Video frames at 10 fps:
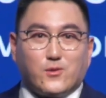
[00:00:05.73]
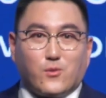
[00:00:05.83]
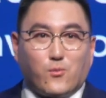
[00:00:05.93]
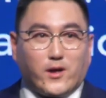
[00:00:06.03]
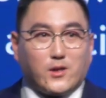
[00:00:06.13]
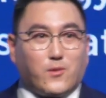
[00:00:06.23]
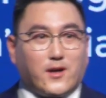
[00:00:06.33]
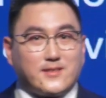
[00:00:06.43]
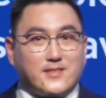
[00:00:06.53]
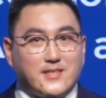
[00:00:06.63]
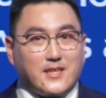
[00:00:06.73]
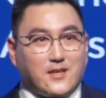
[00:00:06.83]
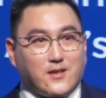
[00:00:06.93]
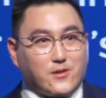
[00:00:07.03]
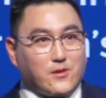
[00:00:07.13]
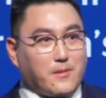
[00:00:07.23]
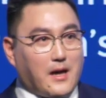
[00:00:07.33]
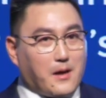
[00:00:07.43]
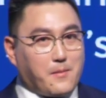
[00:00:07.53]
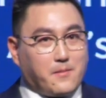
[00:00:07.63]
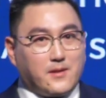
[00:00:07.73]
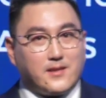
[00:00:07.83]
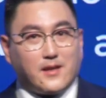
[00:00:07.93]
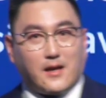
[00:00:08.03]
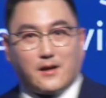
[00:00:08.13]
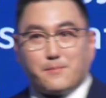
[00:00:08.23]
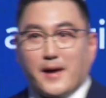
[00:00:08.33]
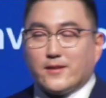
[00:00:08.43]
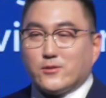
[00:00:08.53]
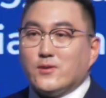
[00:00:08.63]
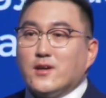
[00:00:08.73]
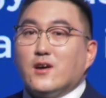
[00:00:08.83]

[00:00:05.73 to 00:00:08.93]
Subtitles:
one-on-one CEO panel,